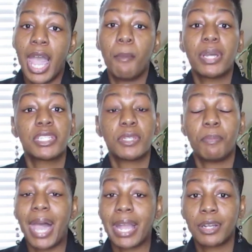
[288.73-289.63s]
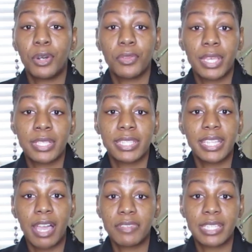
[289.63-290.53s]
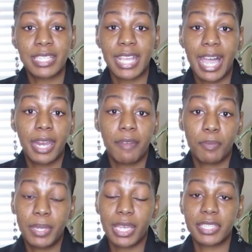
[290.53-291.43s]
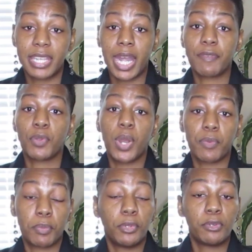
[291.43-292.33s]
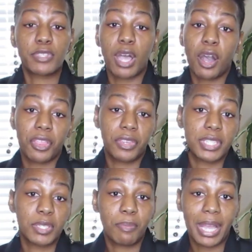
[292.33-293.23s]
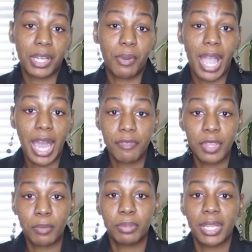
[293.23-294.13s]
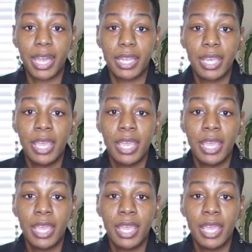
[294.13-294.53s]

how much tobacco that is left inside of it because not everyone removes all of the tobacco out of their blunt.